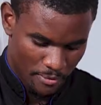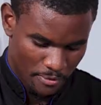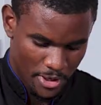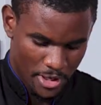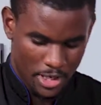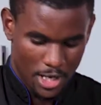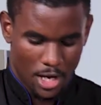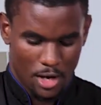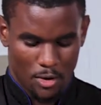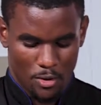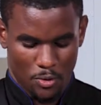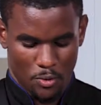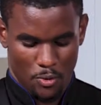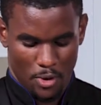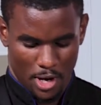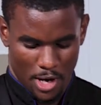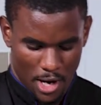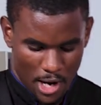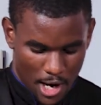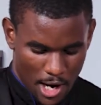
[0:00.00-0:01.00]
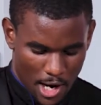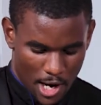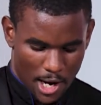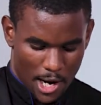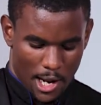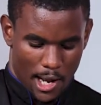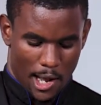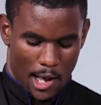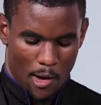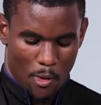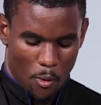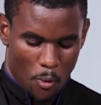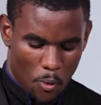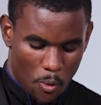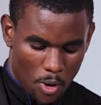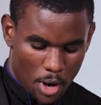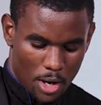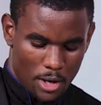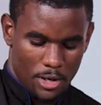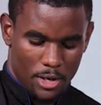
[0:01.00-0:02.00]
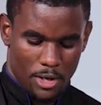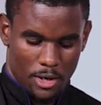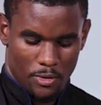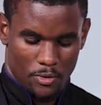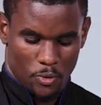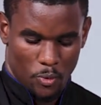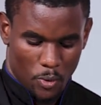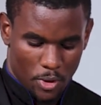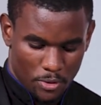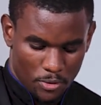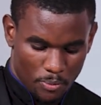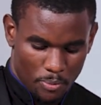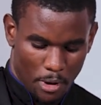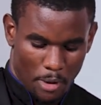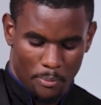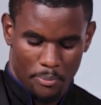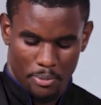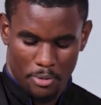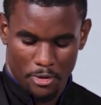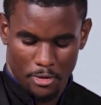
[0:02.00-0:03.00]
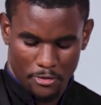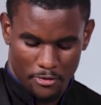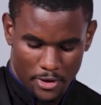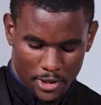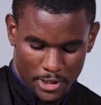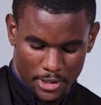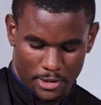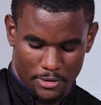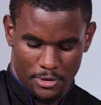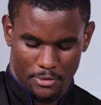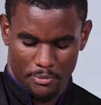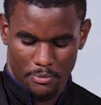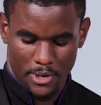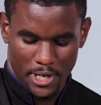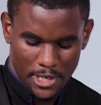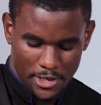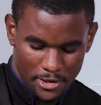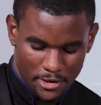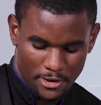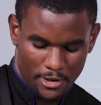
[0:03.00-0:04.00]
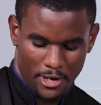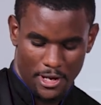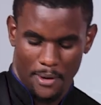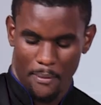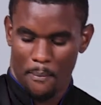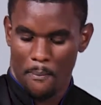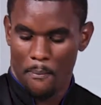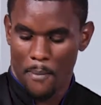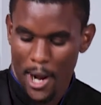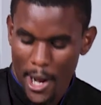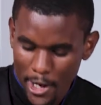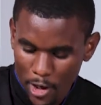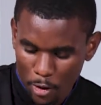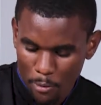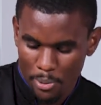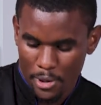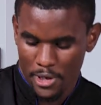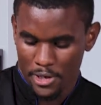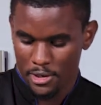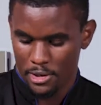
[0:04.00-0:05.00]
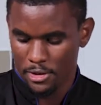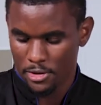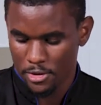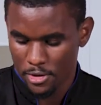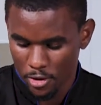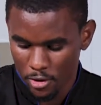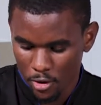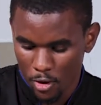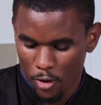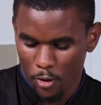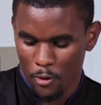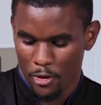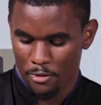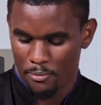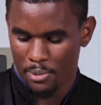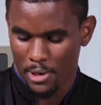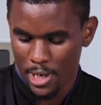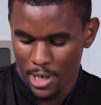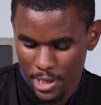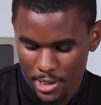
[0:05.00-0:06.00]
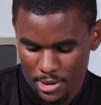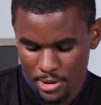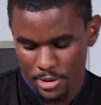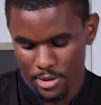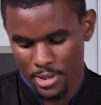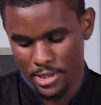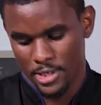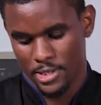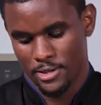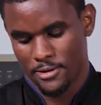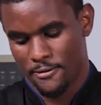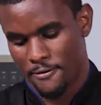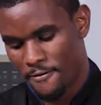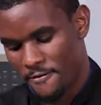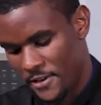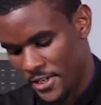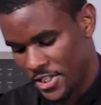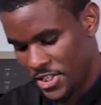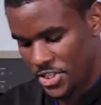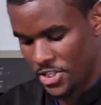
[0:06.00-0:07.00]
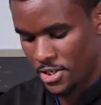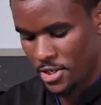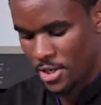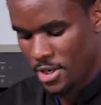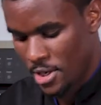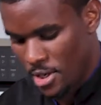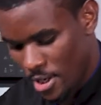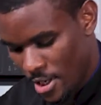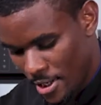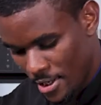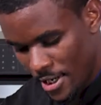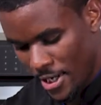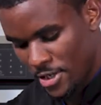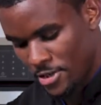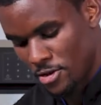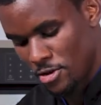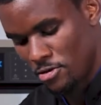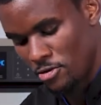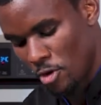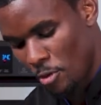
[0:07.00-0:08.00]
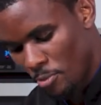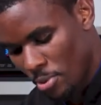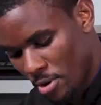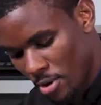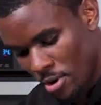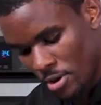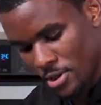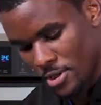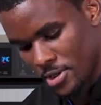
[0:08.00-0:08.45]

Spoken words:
meat. Now, a perfect meat, in my opinion, to go with pasta is fish. A nice grouper or